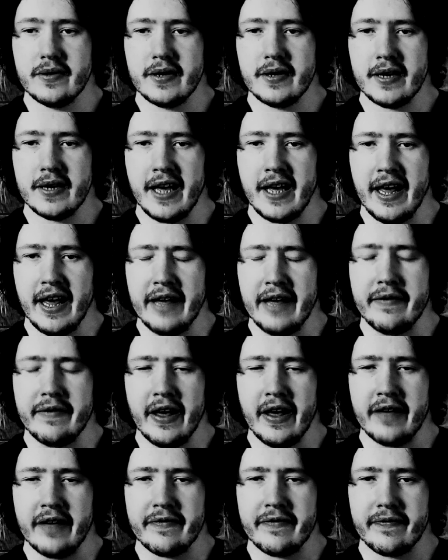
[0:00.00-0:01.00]
If
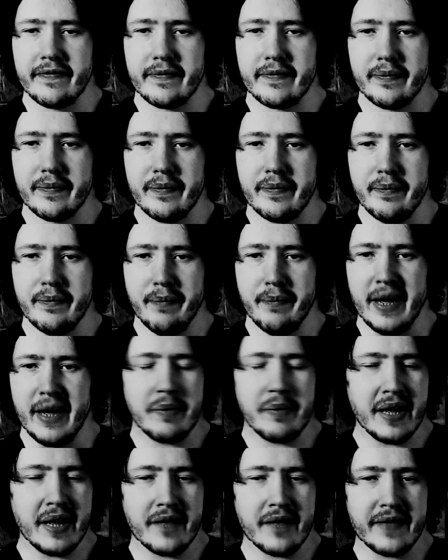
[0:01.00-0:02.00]

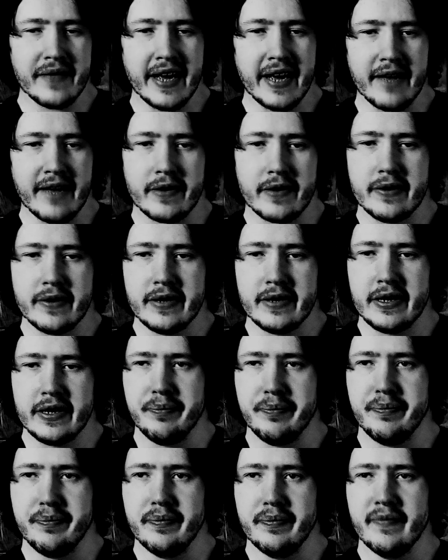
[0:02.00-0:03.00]
they threw in
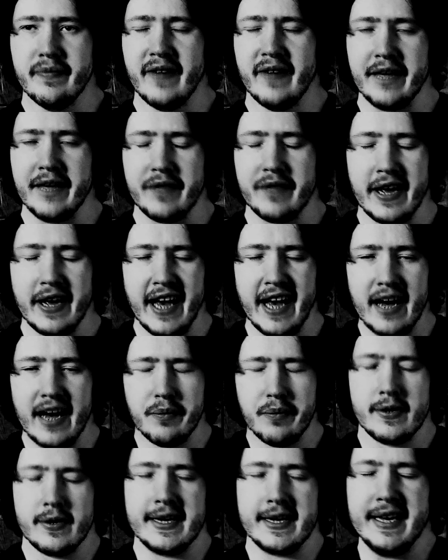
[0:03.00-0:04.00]
if they had more
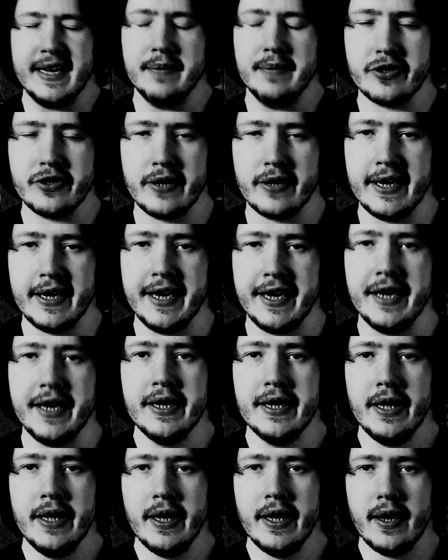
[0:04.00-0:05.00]
chemistry
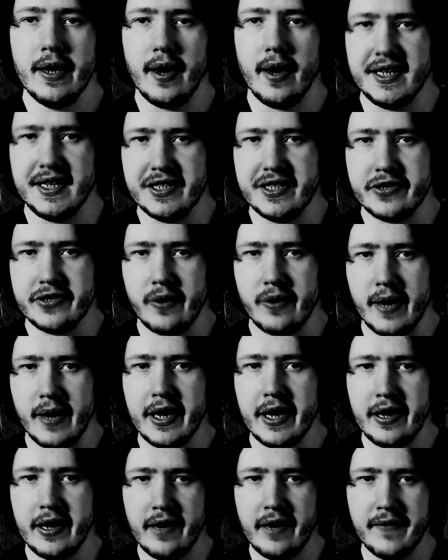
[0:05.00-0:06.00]
on screen and
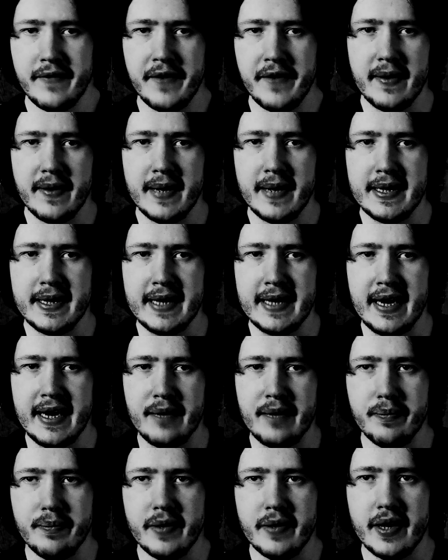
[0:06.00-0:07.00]
everything like that,
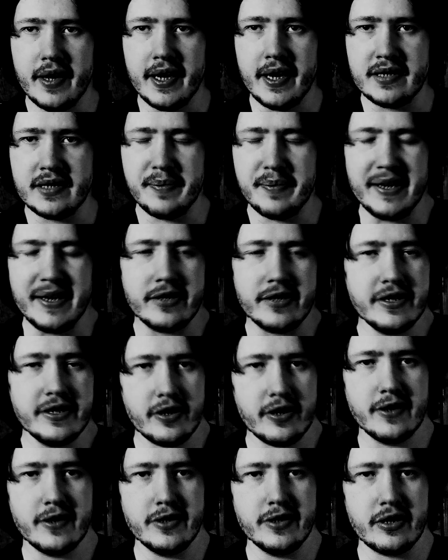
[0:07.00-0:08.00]
especially during
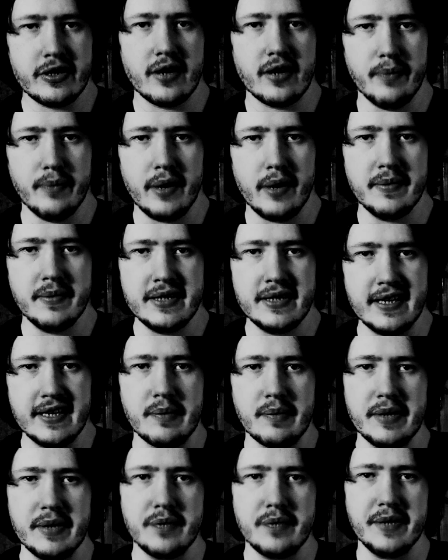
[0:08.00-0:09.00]
certain moments that's supposed
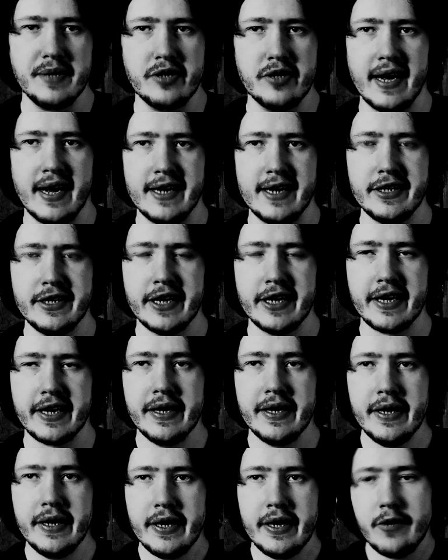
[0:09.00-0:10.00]
to be tragic,
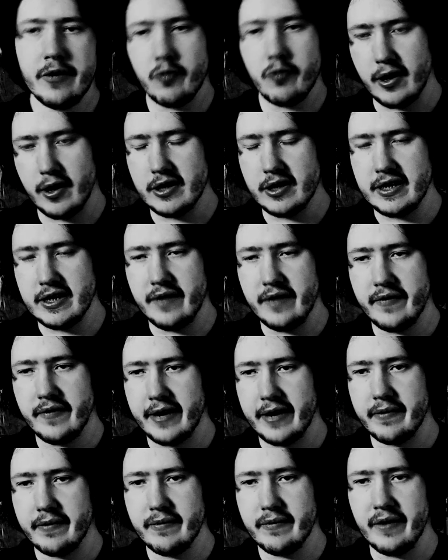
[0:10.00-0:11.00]
in regards of
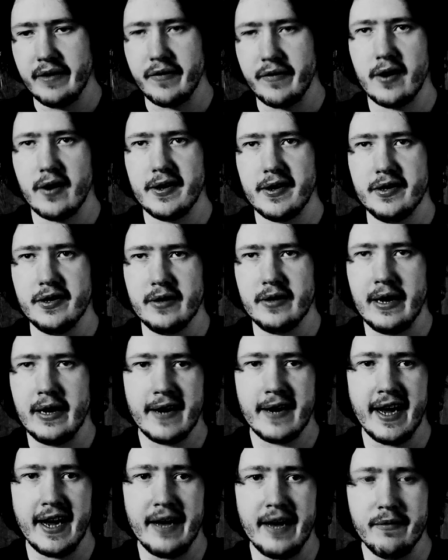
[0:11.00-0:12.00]
with her and Larry, I
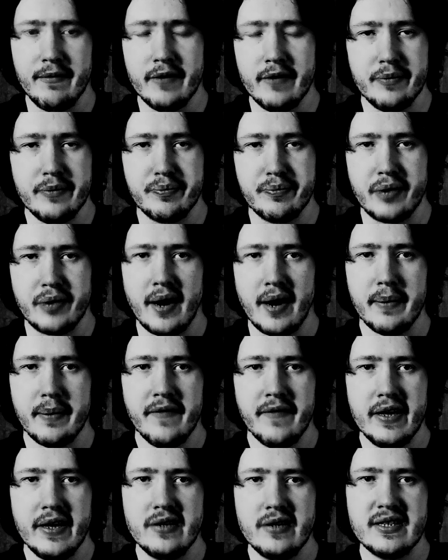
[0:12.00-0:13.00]
would have probably
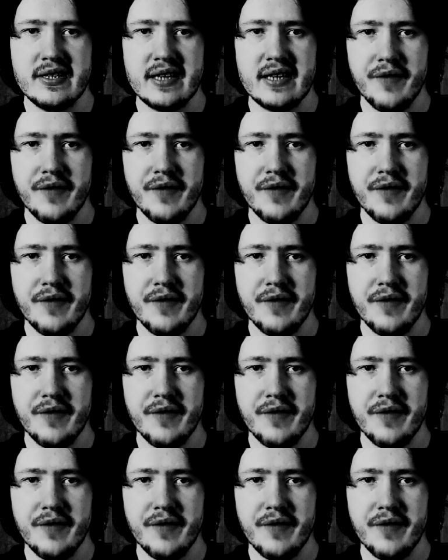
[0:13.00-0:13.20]
felt something